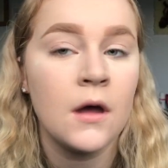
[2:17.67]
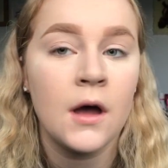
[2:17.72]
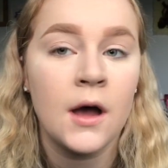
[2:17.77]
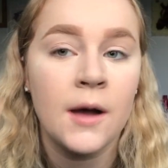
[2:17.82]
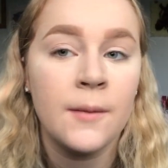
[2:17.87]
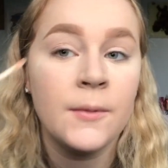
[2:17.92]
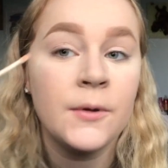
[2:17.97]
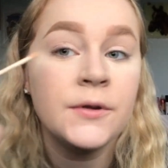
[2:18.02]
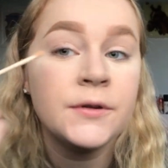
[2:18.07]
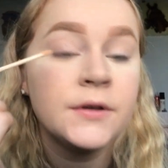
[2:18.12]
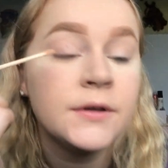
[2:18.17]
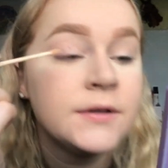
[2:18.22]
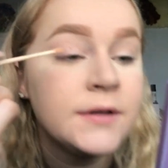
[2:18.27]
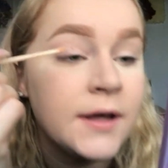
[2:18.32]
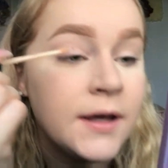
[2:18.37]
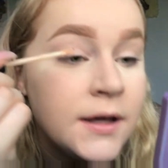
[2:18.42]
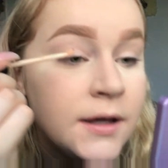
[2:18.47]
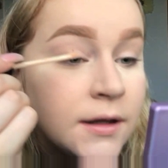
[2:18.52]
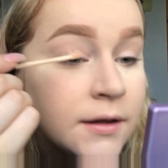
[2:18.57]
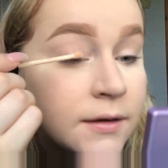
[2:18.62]
I'm also
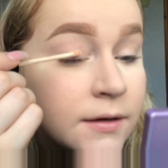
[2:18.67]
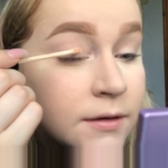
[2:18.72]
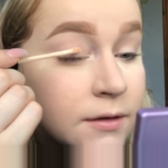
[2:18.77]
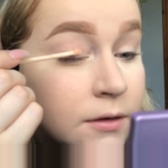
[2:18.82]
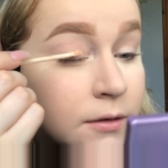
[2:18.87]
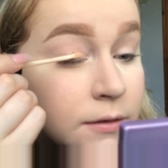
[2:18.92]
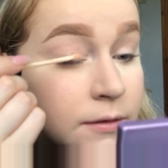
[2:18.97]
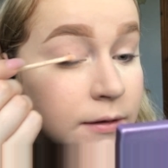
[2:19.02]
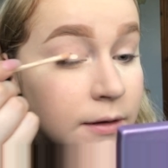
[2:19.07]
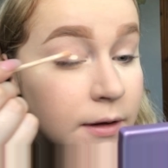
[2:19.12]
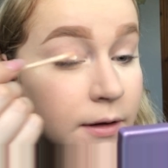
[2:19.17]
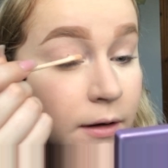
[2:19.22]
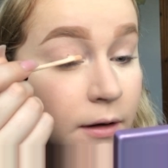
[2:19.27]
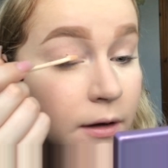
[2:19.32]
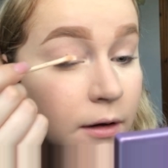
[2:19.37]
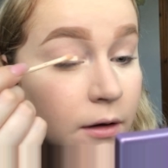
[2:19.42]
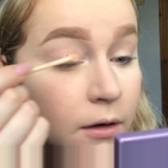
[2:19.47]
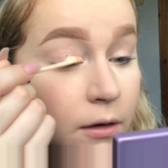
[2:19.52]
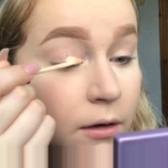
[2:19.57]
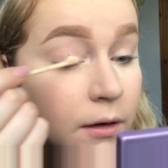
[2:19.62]
taking this
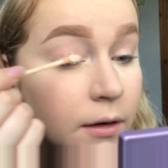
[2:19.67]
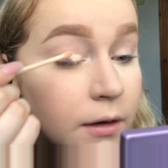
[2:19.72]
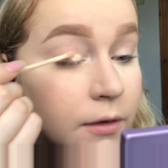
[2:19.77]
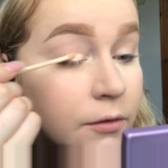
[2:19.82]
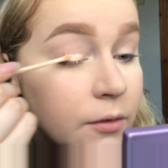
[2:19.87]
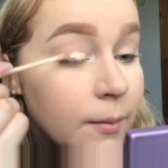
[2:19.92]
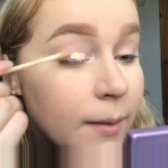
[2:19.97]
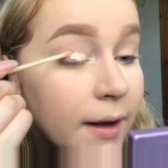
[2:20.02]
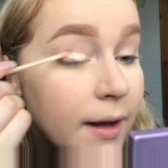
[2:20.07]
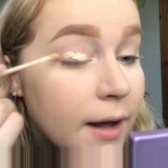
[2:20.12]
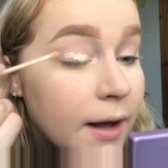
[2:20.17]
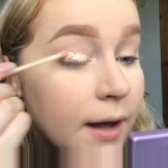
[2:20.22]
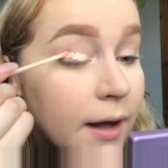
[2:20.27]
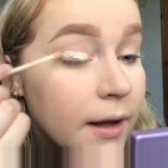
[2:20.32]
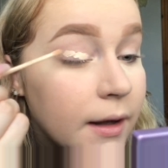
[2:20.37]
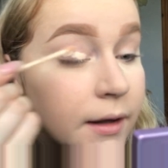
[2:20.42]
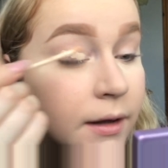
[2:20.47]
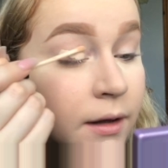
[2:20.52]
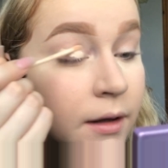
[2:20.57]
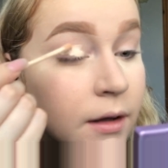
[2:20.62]
concealer all over my
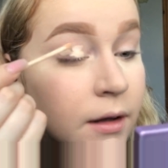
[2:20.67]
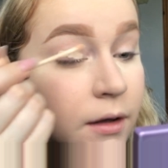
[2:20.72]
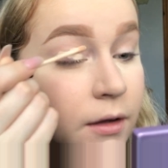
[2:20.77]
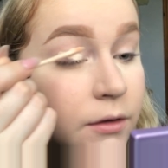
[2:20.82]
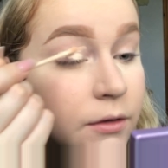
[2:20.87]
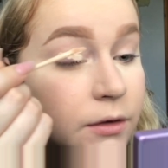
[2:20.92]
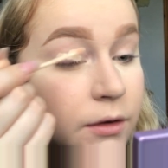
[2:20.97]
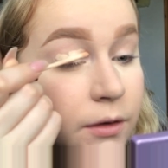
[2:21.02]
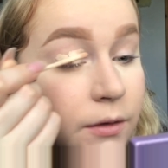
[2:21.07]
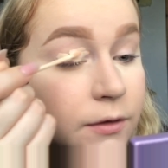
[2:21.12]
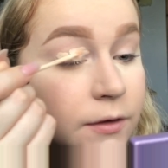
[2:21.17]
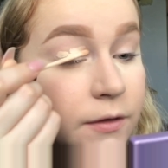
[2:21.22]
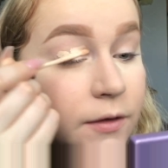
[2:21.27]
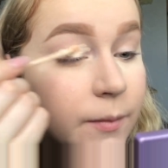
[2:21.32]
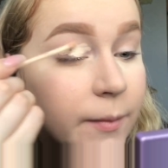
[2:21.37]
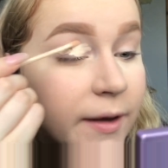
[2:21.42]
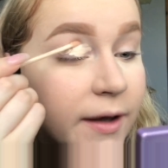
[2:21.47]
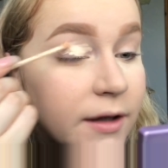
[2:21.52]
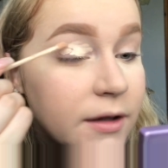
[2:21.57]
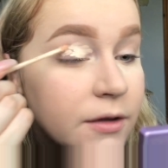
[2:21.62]
eye to use as a
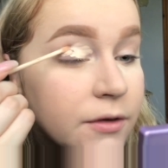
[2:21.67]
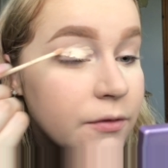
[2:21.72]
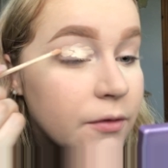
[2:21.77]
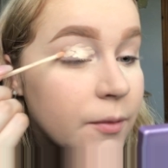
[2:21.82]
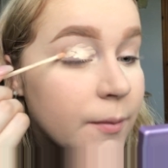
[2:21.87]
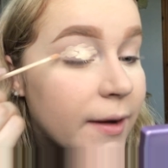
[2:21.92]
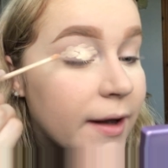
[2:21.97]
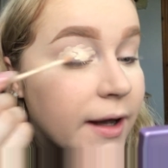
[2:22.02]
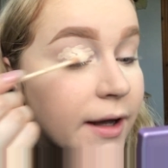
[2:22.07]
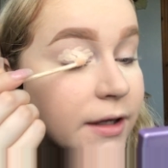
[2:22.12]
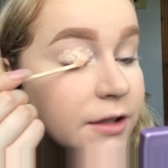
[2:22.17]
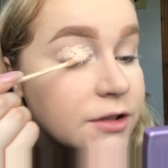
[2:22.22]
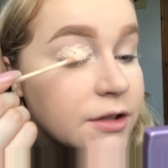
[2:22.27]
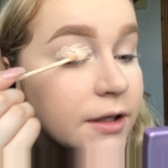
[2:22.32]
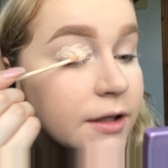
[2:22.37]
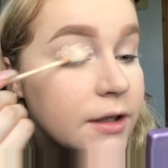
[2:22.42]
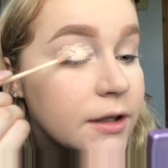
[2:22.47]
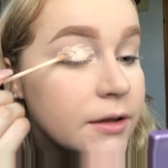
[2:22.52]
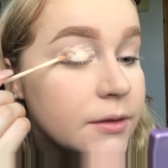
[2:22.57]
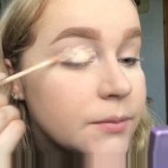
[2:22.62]
base for my
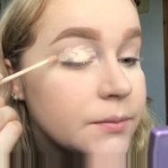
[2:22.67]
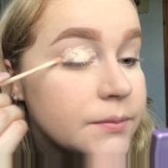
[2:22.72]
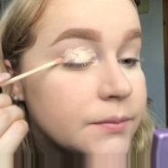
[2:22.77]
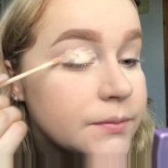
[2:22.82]
eyeshadow.